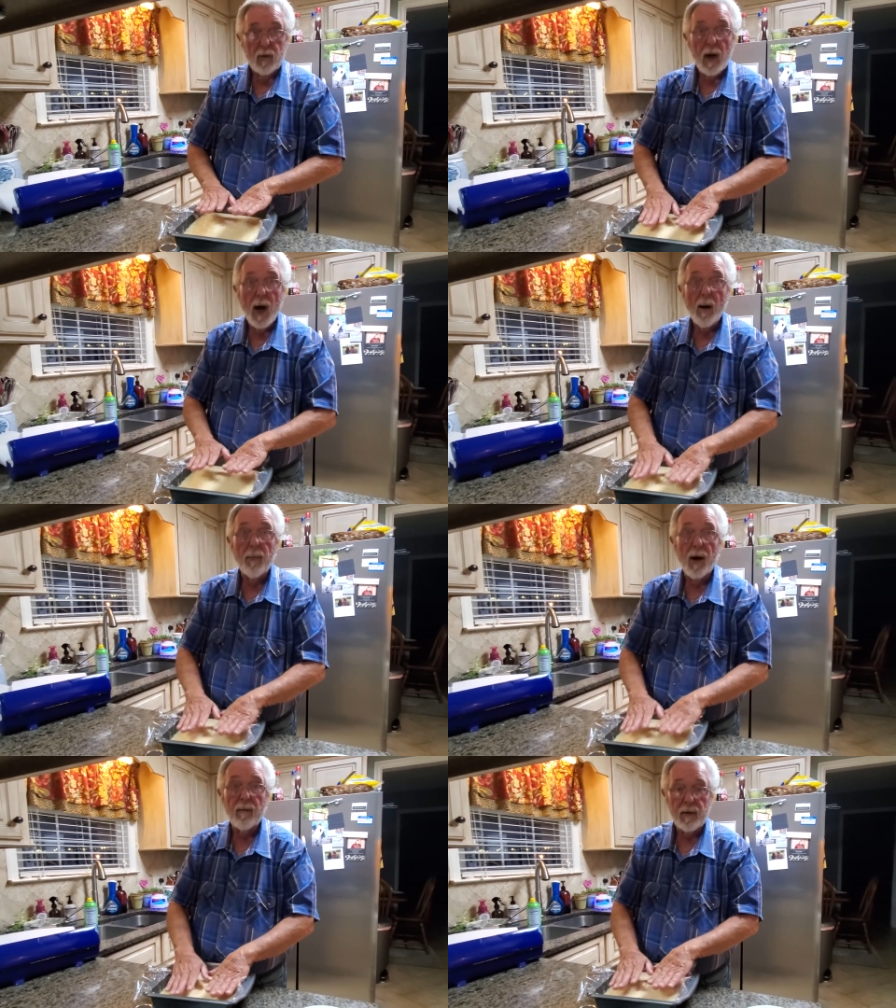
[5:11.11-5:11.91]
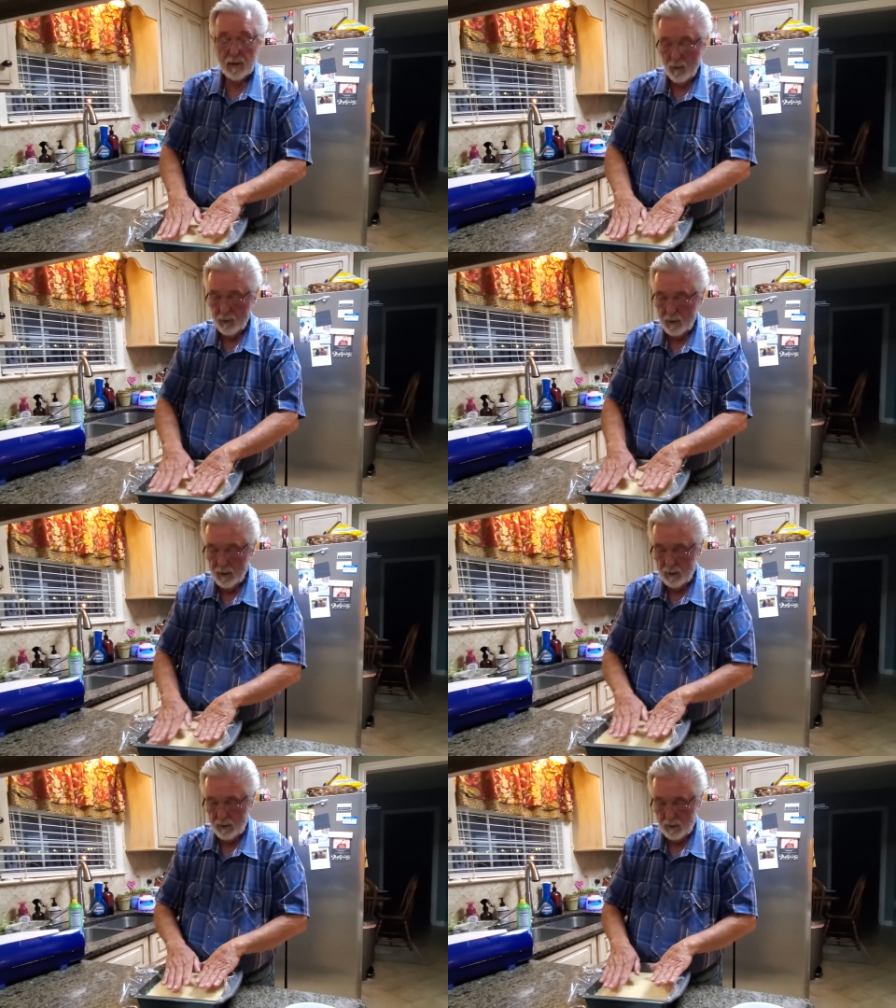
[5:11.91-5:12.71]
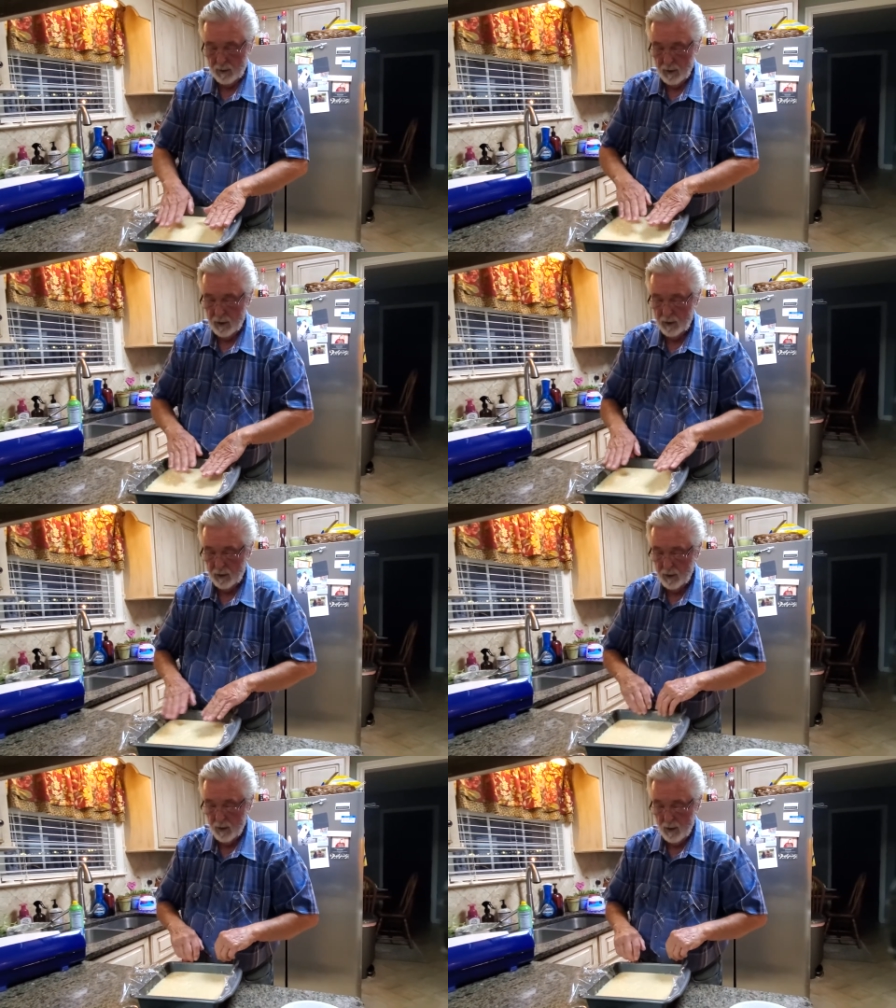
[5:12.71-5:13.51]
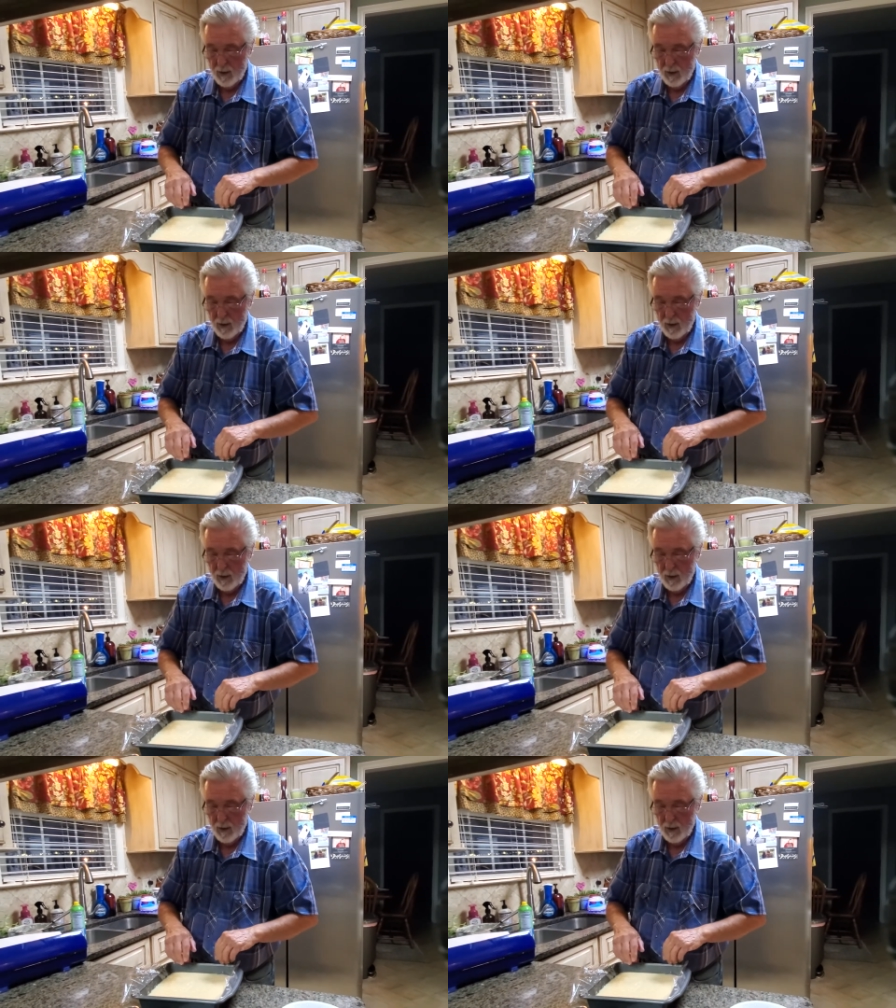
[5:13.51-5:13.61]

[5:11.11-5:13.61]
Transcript: top of it so that it's touching